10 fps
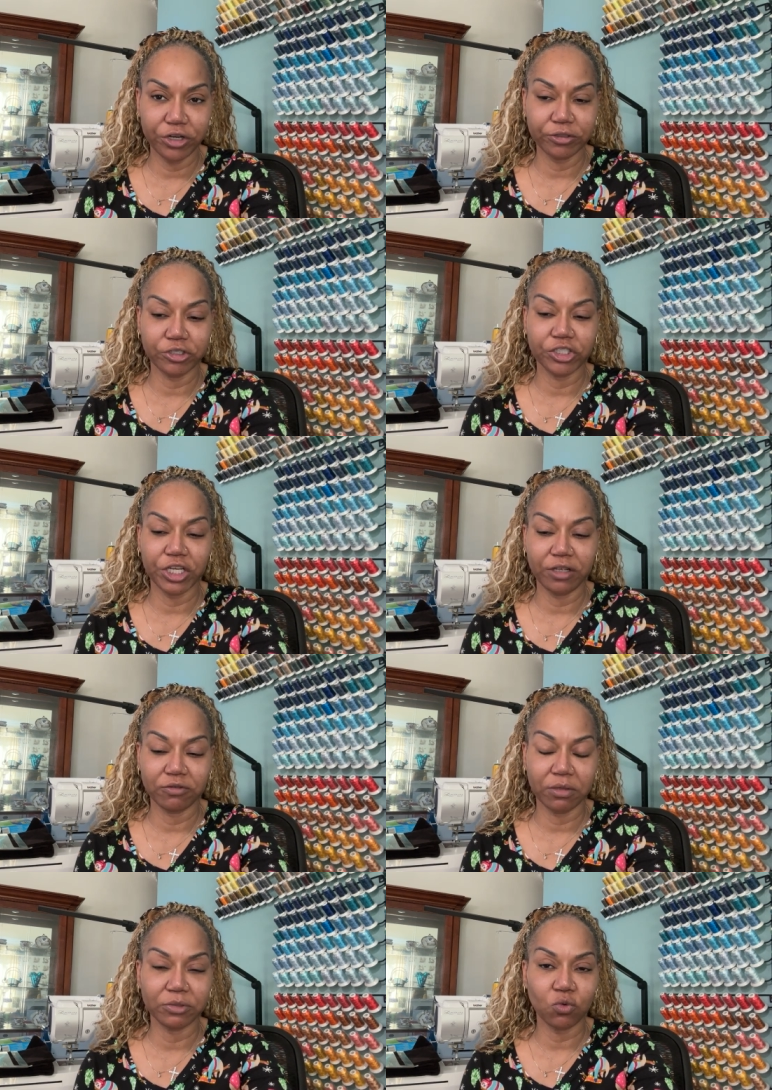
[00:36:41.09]
So she gives
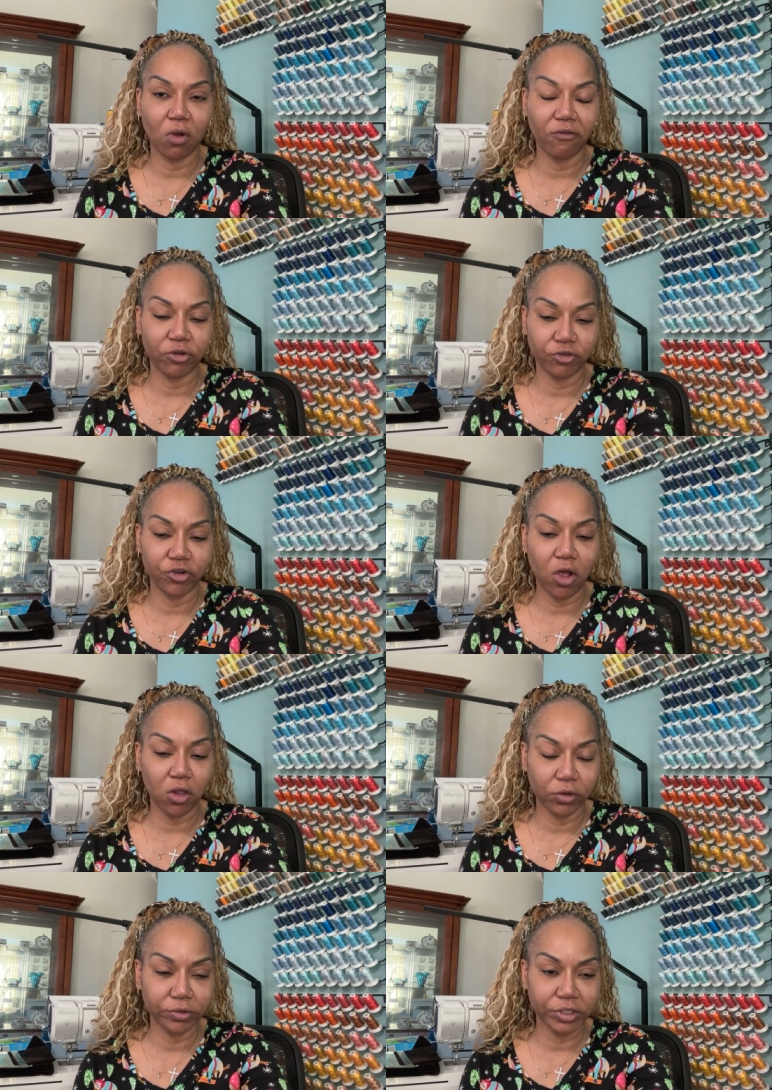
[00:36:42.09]
them
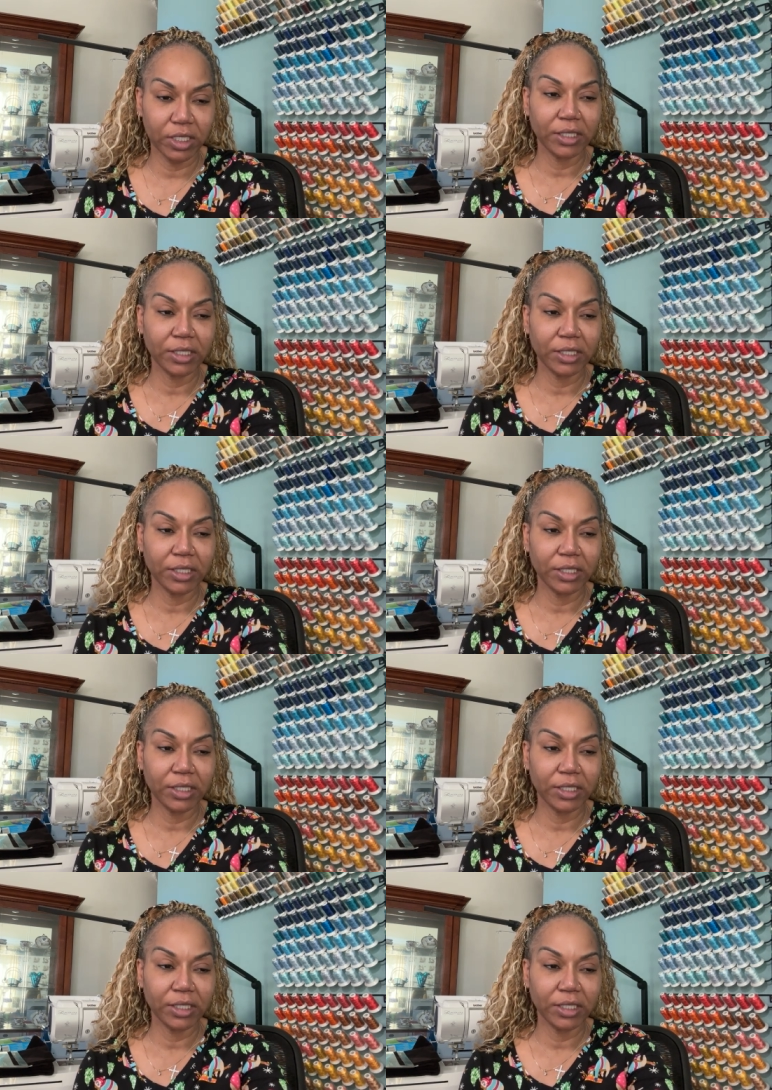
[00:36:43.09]
$1,200.